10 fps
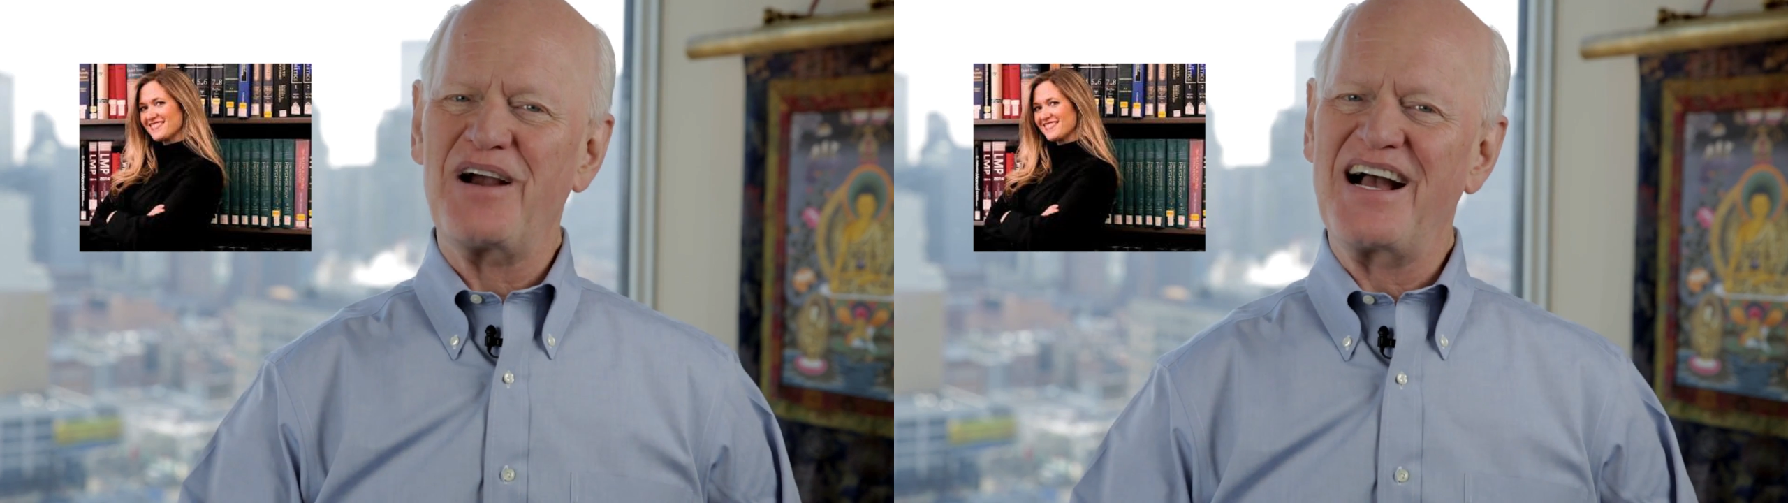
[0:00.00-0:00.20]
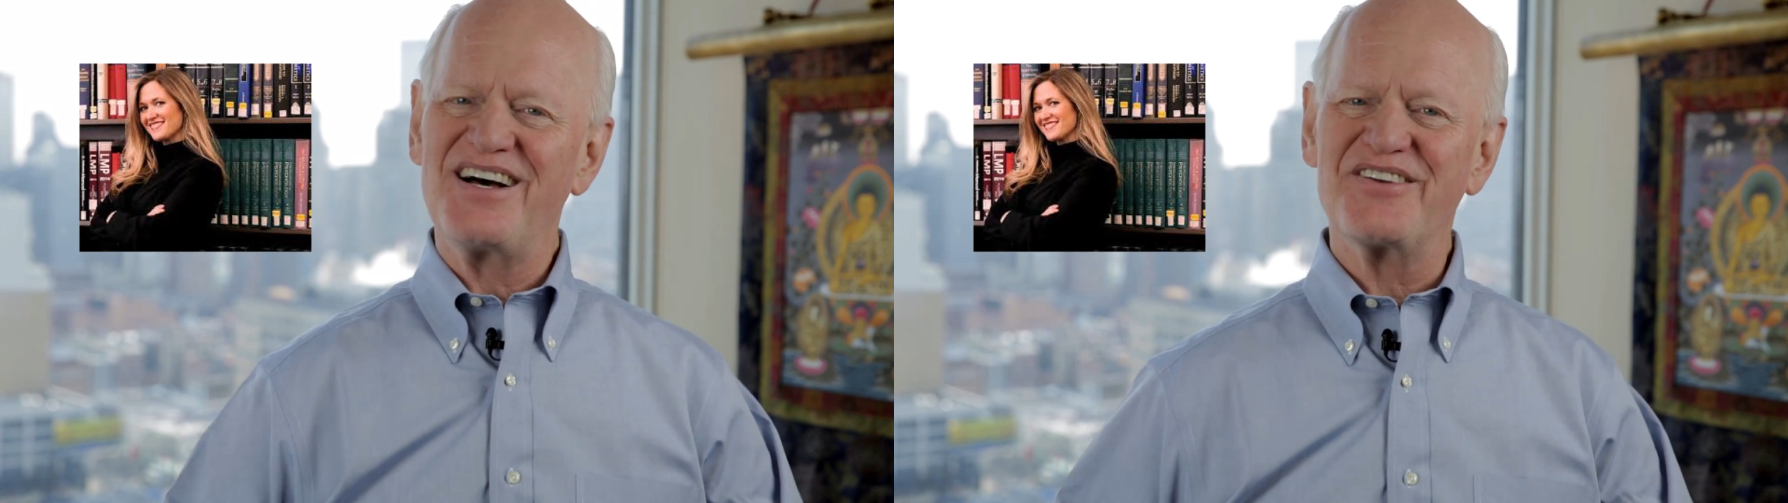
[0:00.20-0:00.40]

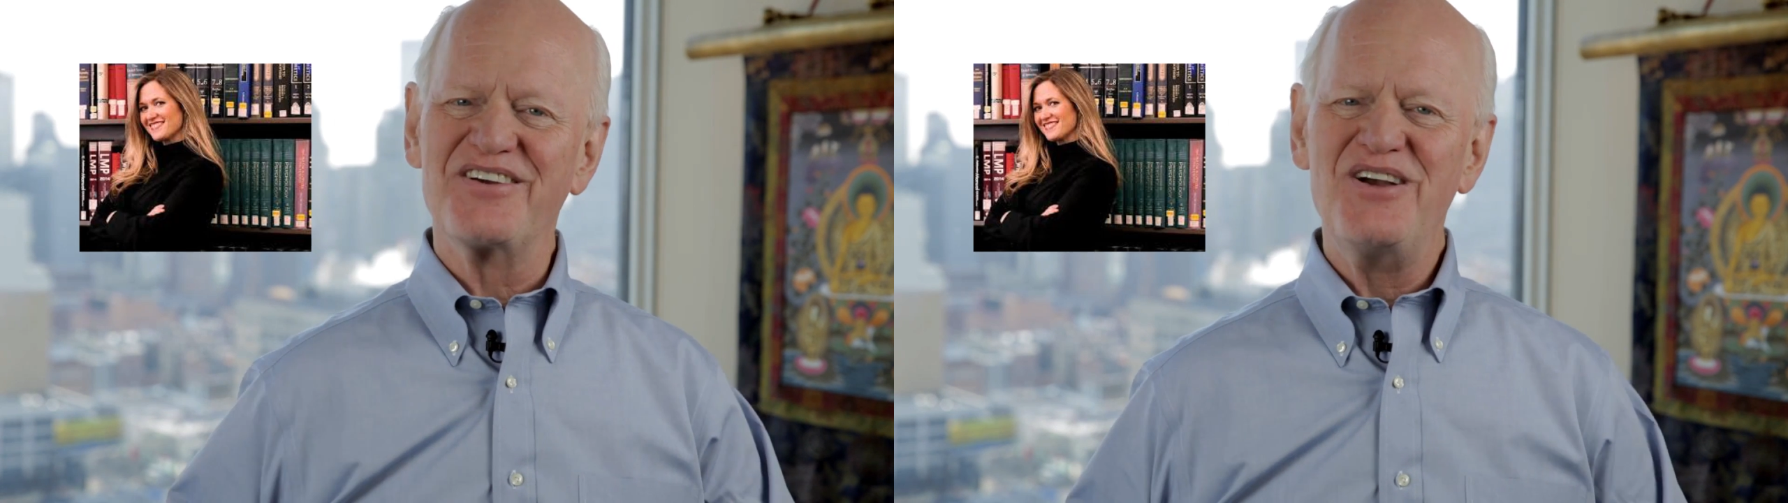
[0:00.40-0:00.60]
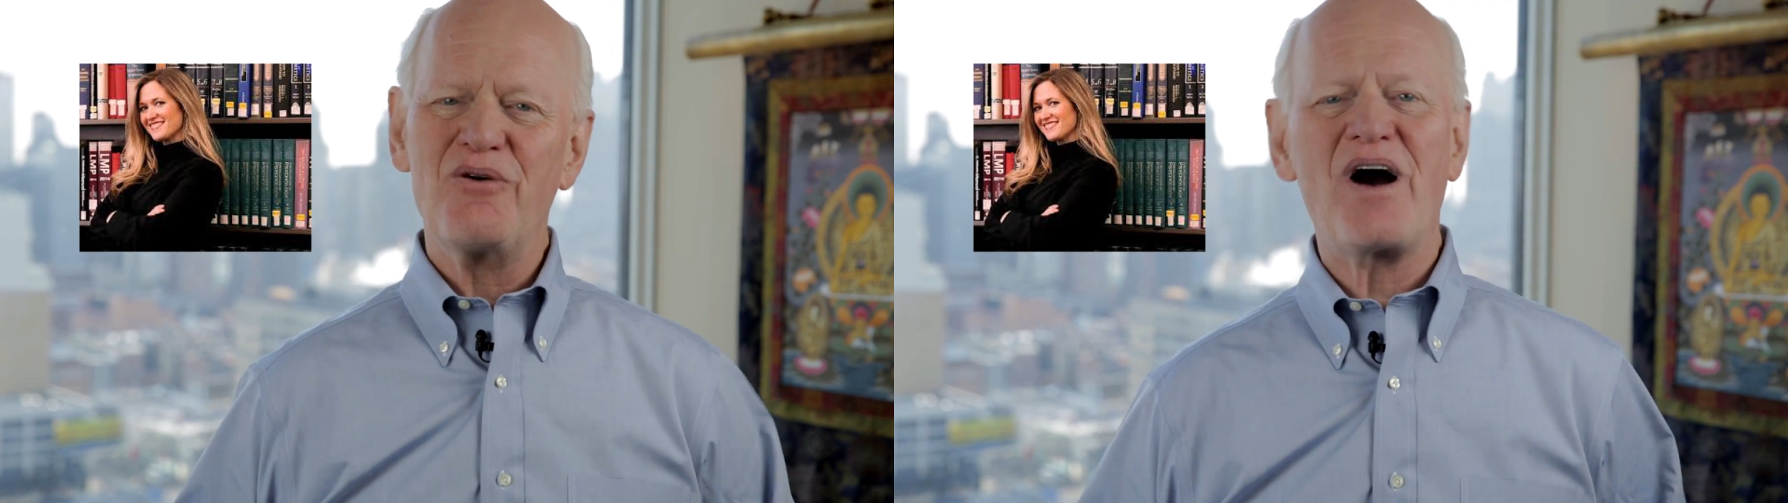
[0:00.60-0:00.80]
proud.
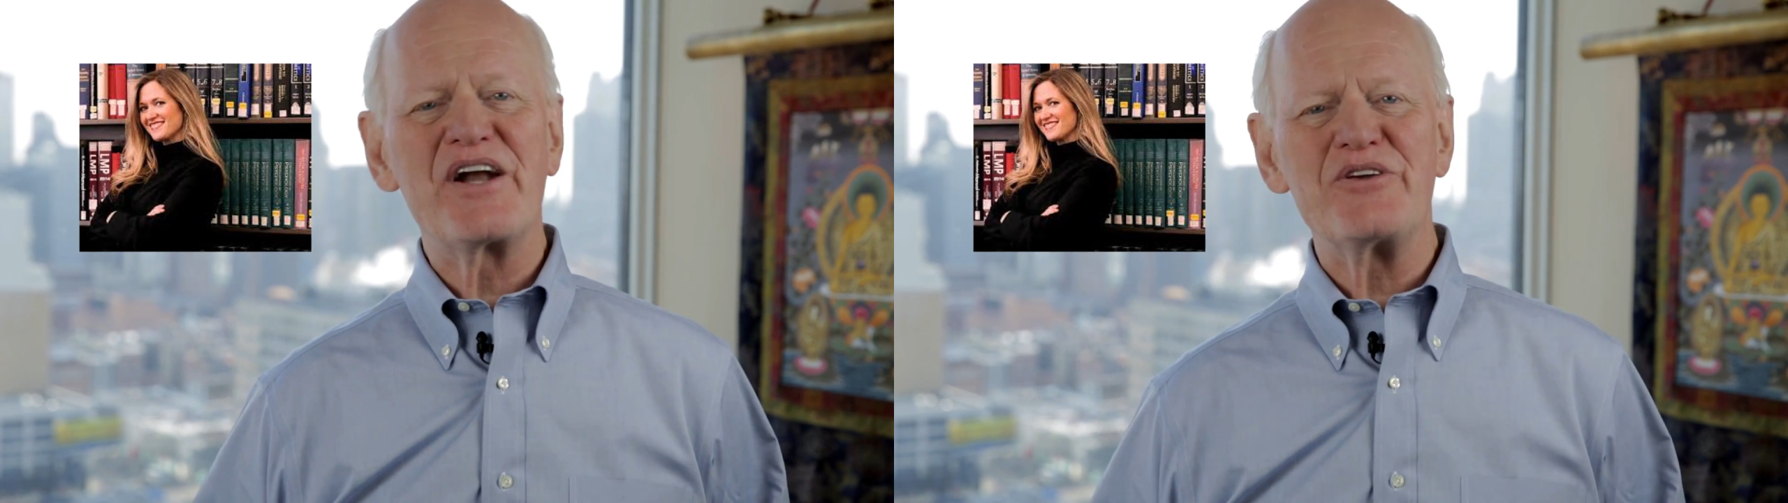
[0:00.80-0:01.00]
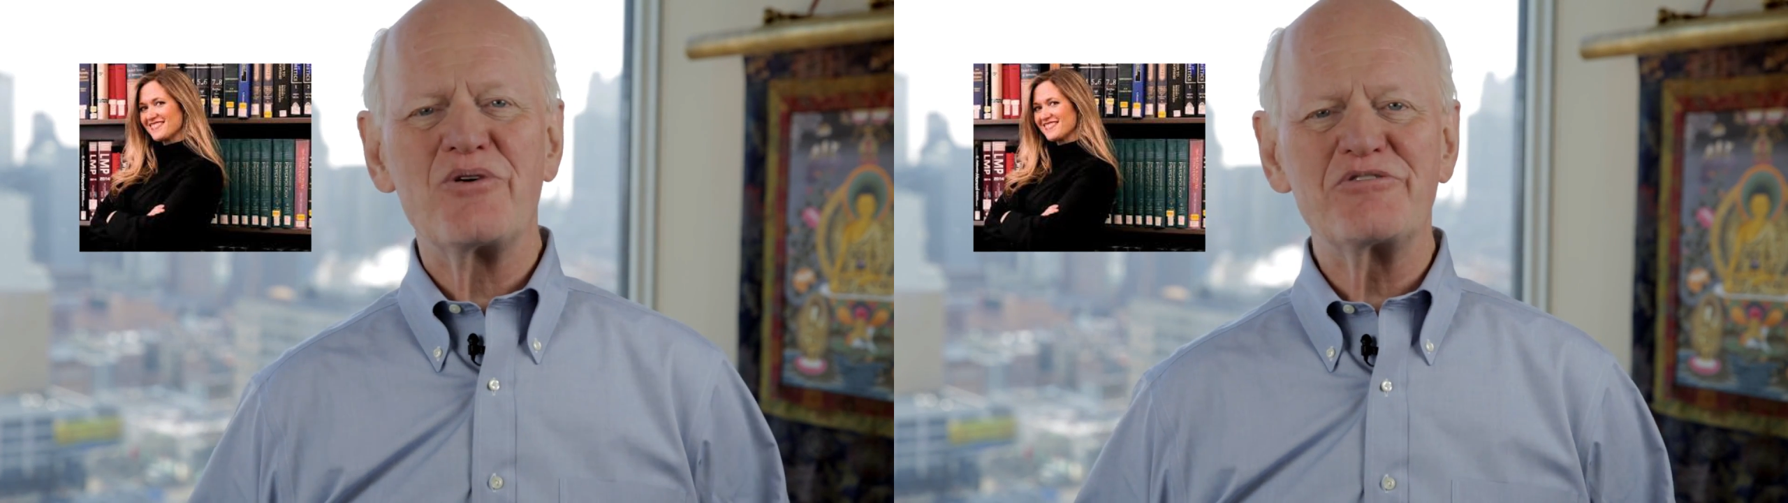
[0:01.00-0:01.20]
Why
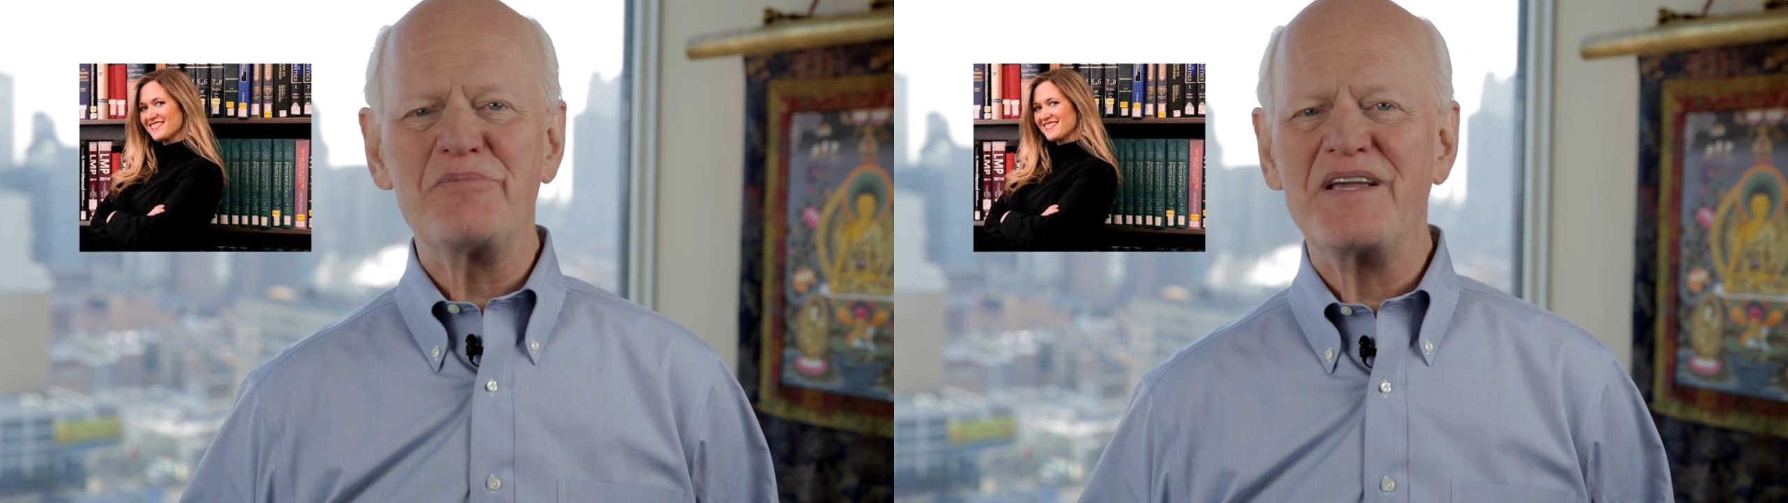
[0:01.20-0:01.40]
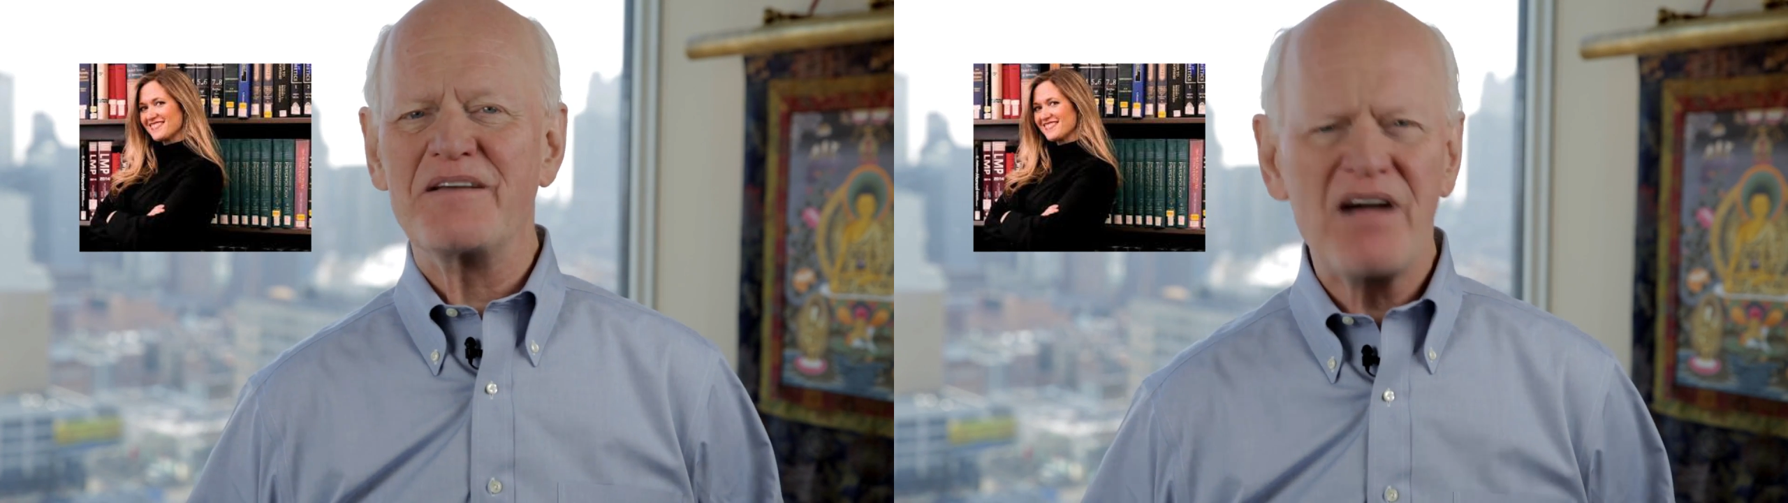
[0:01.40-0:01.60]
do you want to
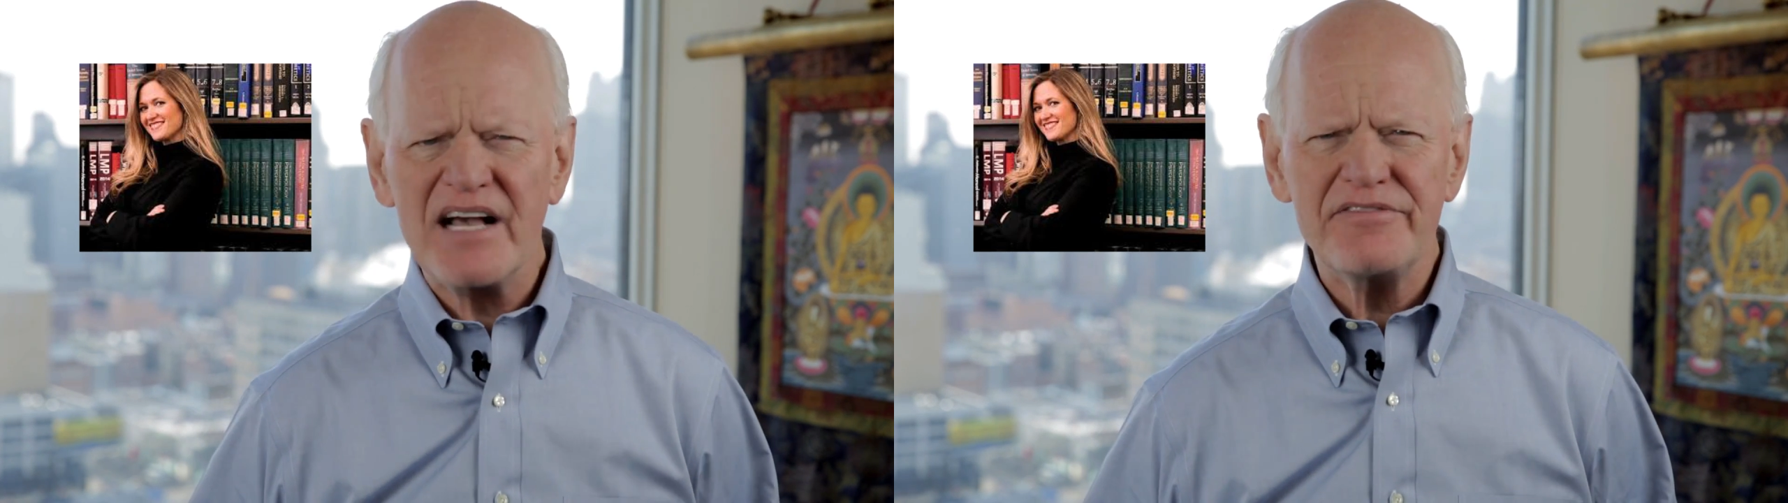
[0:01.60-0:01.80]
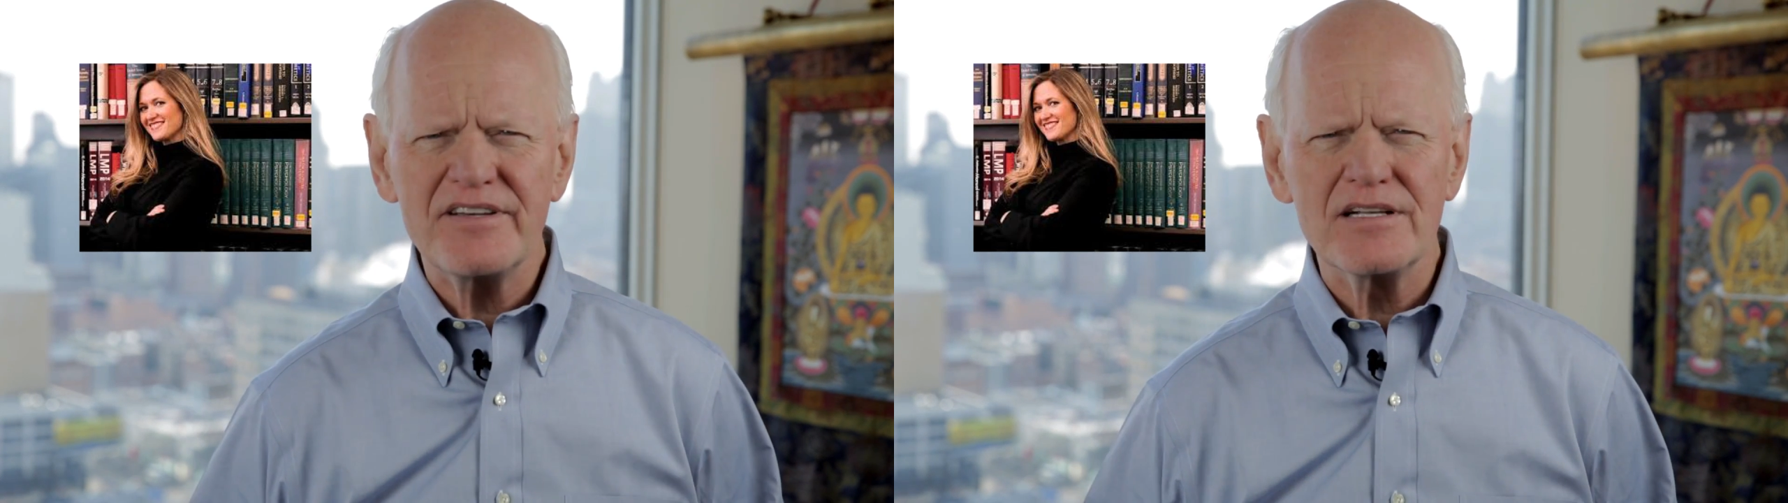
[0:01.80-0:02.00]
be in
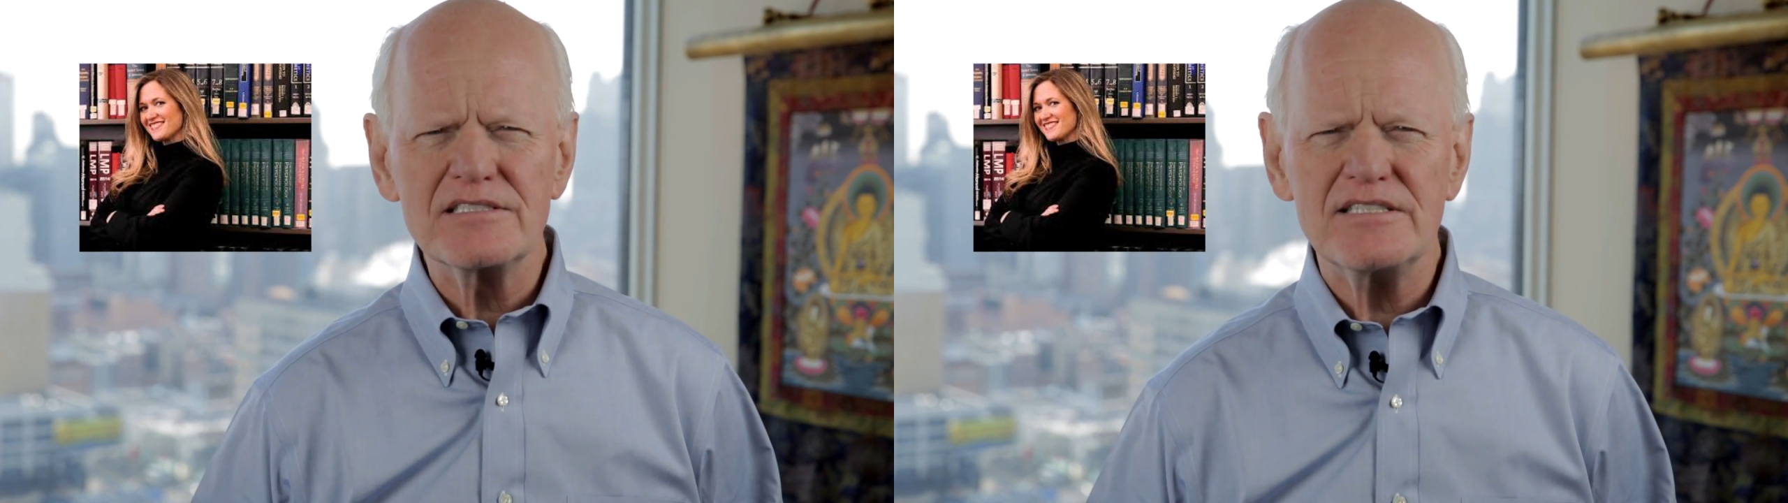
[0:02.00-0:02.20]
my field?"